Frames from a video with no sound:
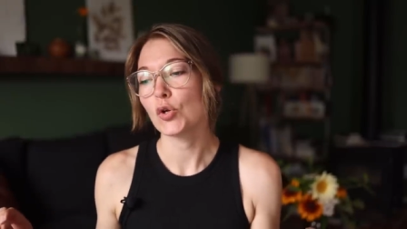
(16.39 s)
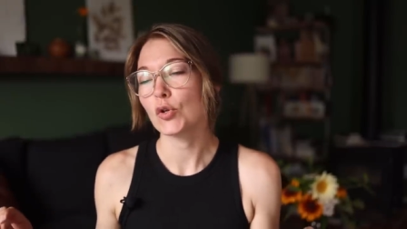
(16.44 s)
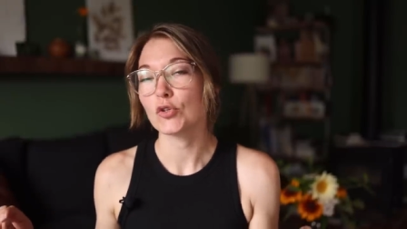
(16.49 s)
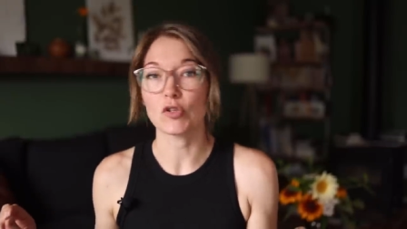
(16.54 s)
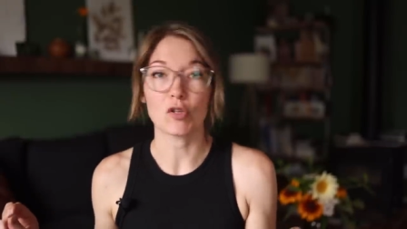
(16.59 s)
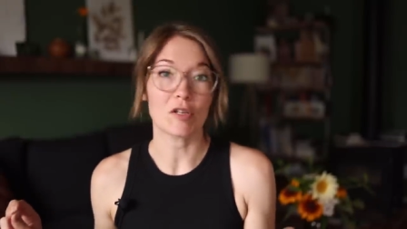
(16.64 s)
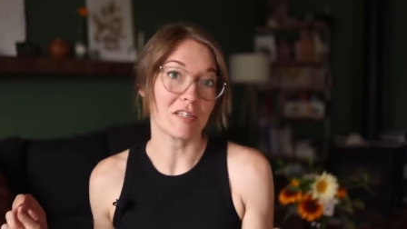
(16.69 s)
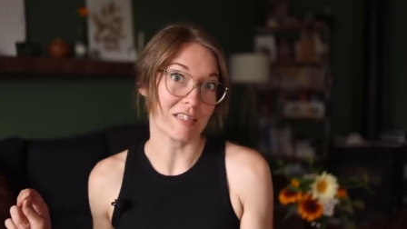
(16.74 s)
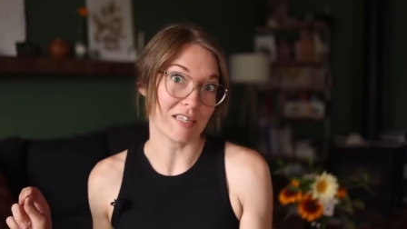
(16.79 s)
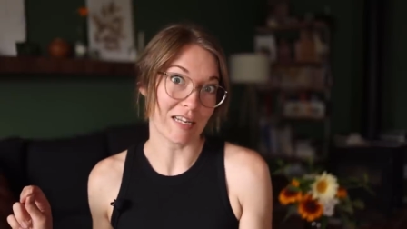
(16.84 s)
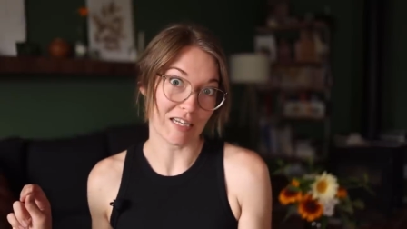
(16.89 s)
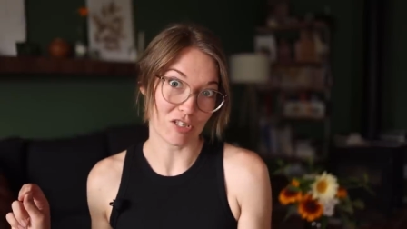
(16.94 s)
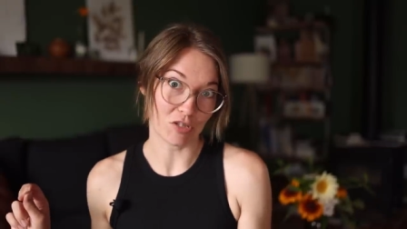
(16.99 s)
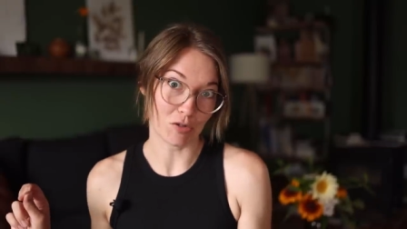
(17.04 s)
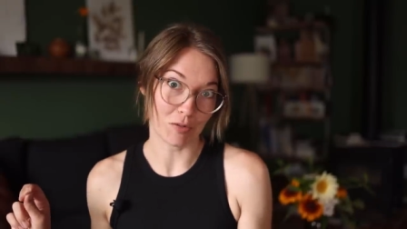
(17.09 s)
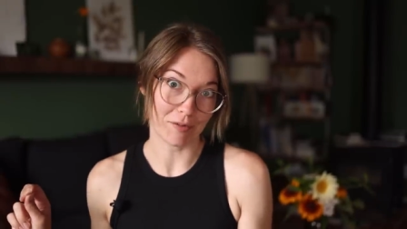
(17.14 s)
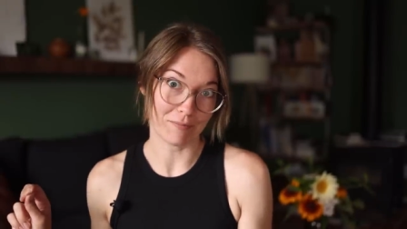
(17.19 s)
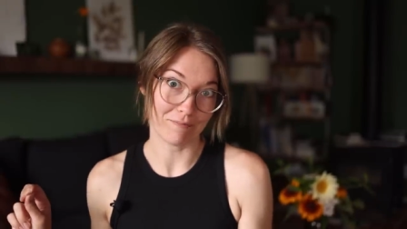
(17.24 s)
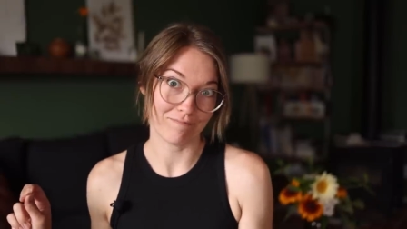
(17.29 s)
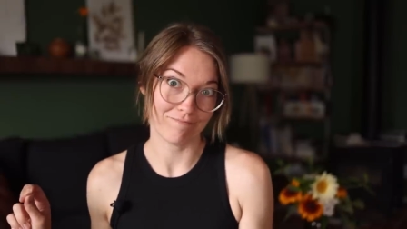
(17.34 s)
So let's get
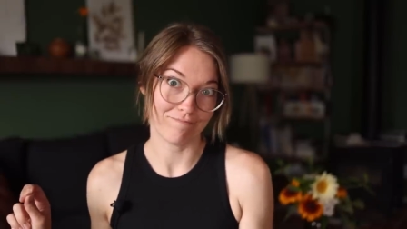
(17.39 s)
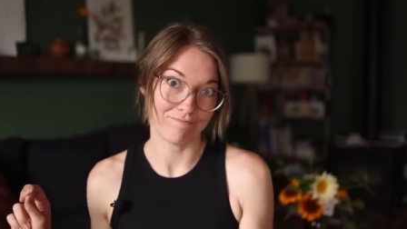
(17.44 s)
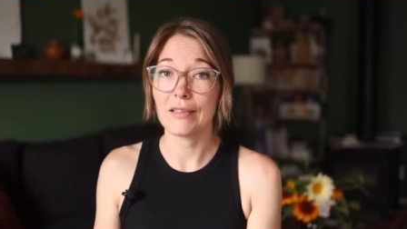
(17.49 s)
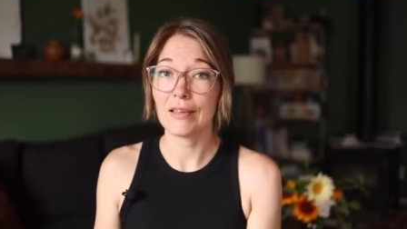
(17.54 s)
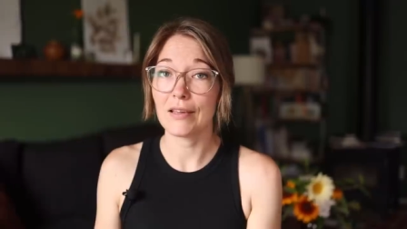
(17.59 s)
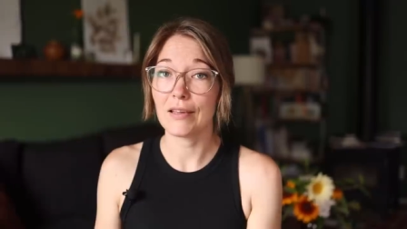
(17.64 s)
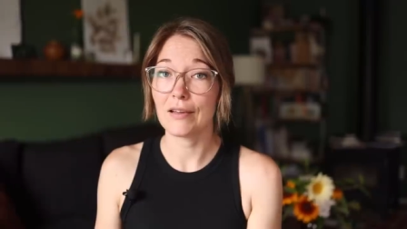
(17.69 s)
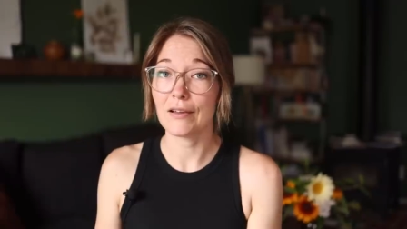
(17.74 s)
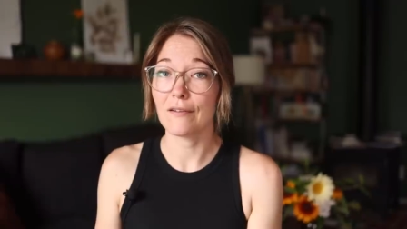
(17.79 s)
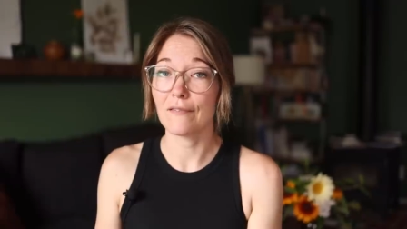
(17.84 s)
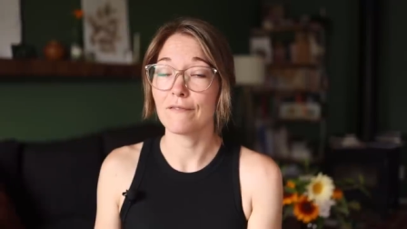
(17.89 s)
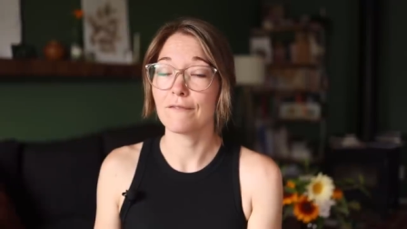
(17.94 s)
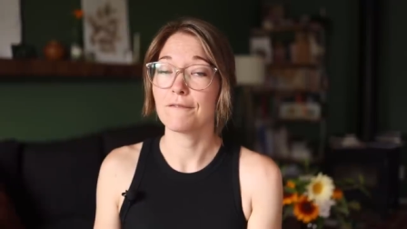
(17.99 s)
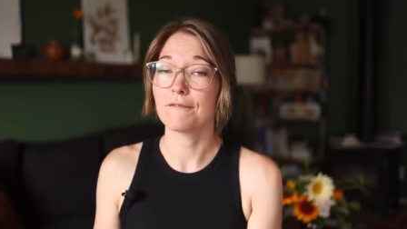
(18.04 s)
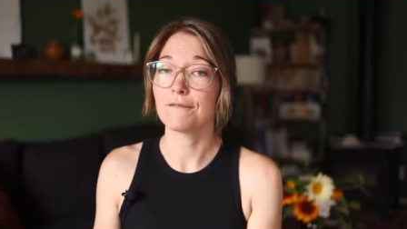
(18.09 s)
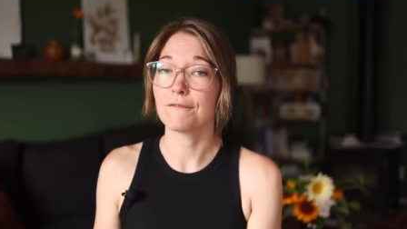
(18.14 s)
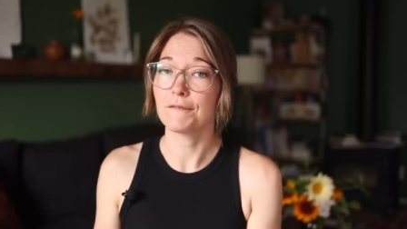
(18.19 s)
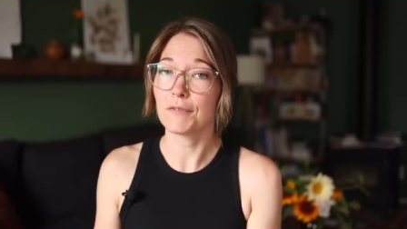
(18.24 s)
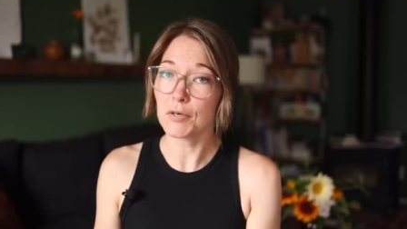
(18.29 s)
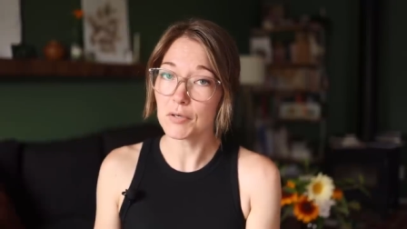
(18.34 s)
into it. The
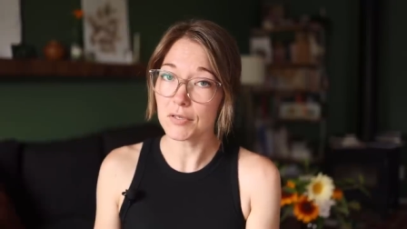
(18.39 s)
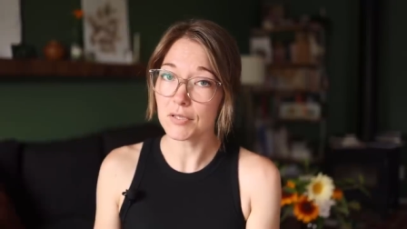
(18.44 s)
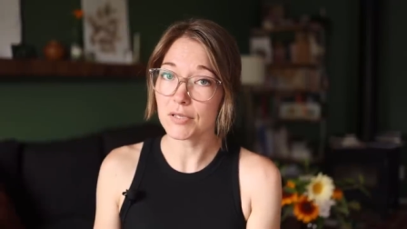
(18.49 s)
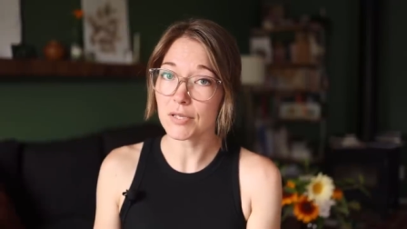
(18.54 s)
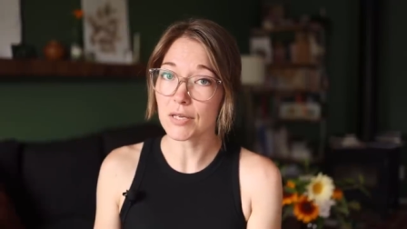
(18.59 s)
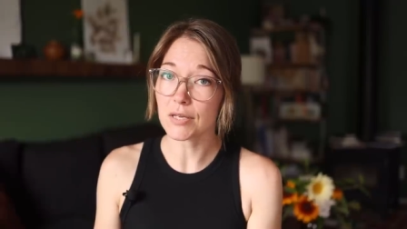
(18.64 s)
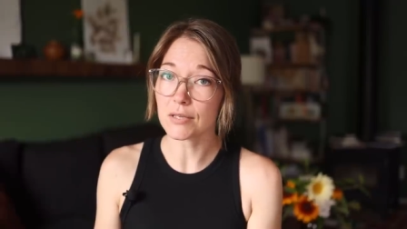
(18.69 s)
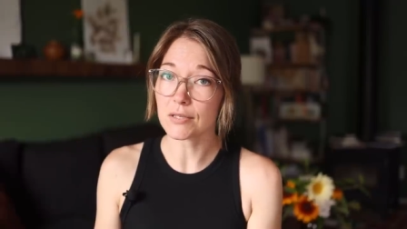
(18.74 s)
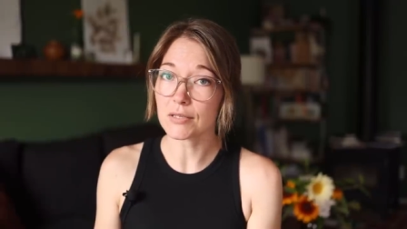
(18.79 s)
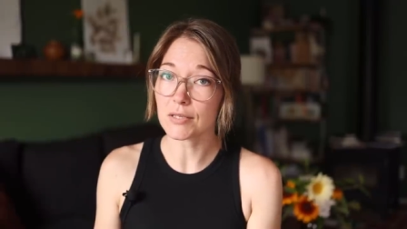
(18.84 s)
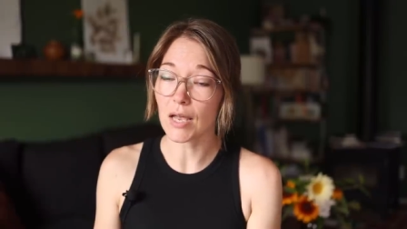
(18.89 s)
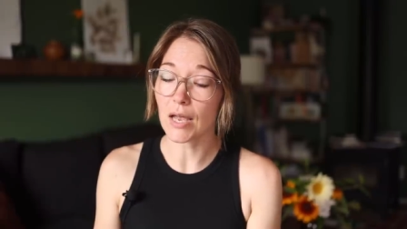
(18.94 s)
first things